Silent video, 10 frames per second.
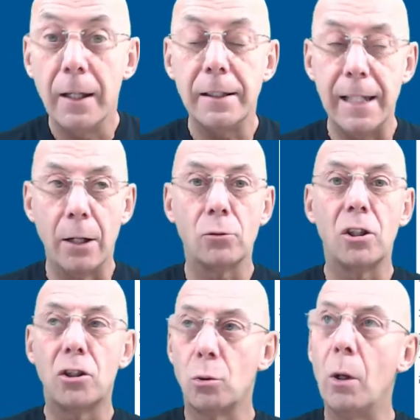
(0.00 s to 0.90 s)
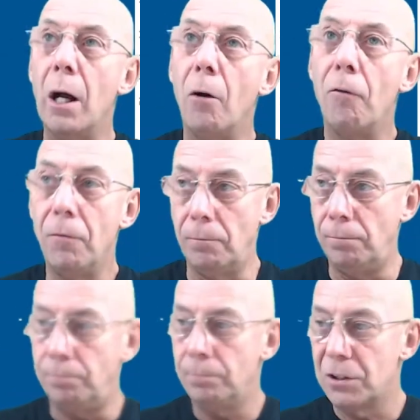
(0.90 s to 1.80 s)
down to 12.
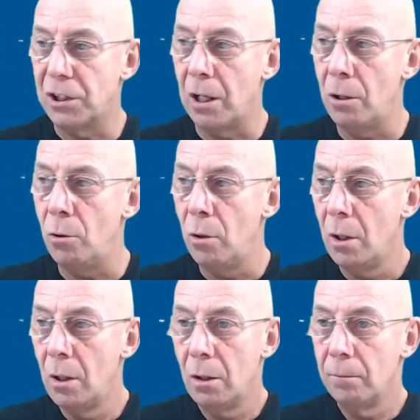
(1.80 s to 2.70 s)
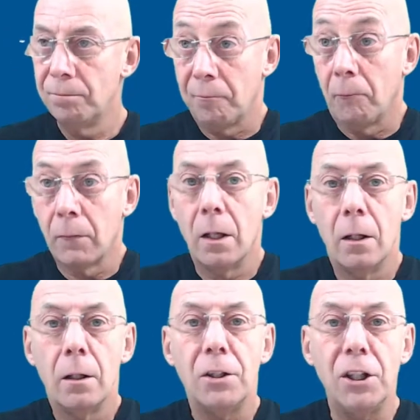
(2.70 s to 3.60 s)
So,
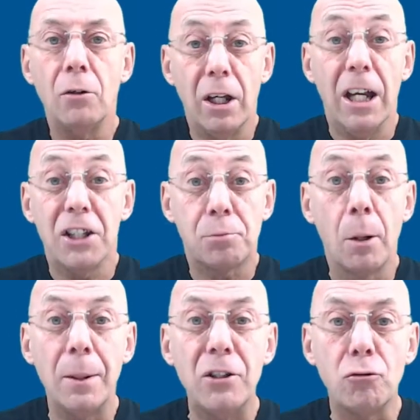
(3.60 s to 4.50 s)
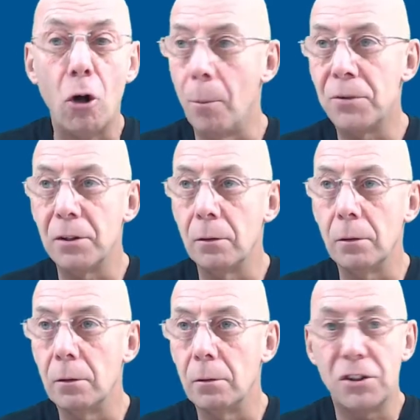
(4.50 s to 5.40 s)
you know, it's probably dropped
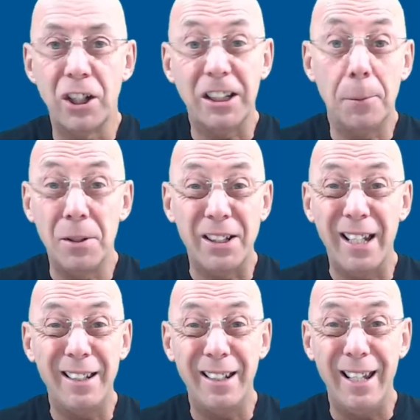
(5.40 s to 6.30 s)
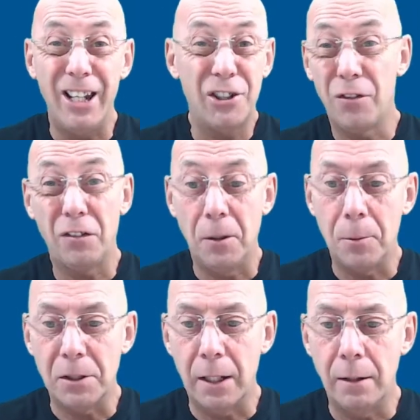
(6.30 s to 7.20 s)
60%-ish,
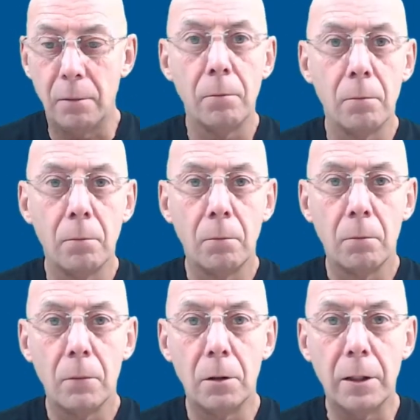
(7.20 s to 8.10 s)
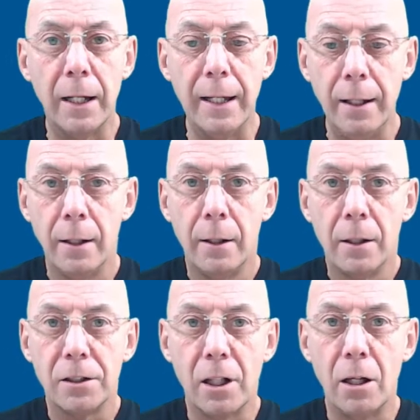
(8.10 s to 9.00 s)
50%. Okay.
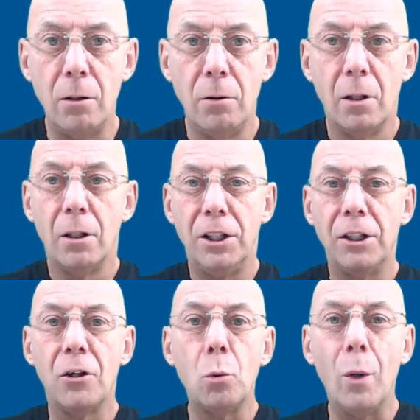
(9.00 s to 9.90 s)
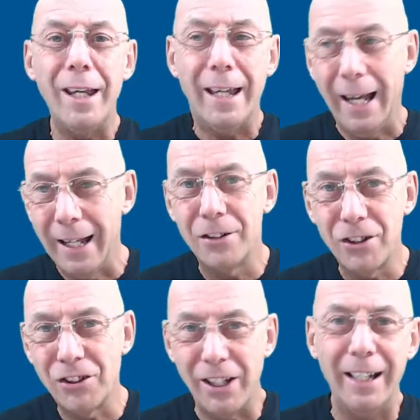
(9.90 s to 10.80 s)
So, you know, the weak hands
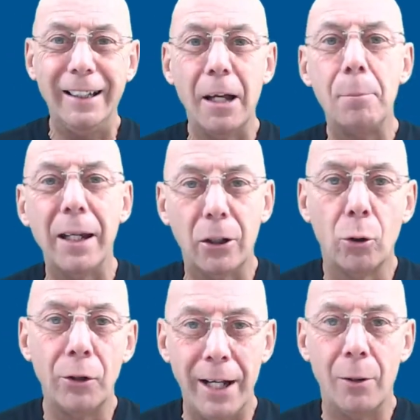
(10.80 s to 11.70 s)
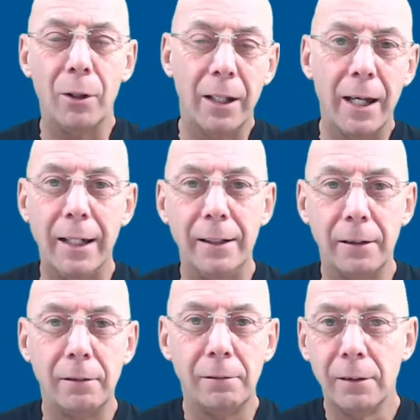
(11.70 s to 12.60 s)
are selling their Bitcoin out again,
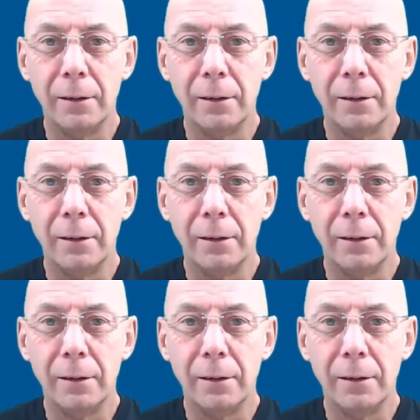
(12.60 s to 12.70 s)
and